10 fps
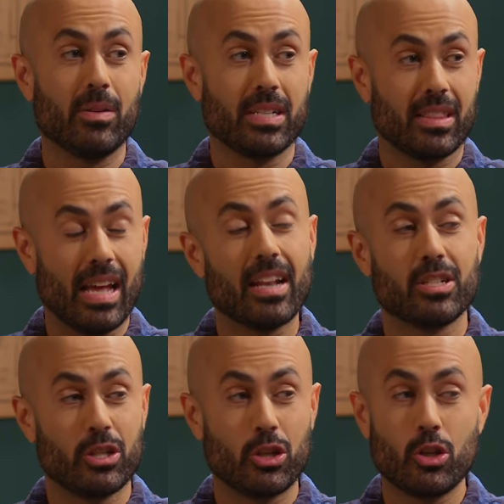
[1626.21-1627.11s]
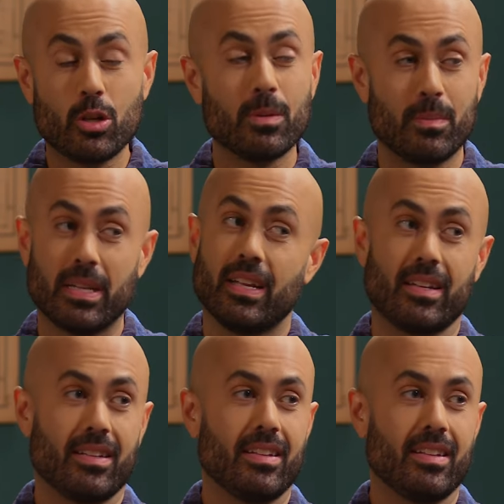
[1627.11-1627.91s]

I was like, that mm-hmm. is a human being.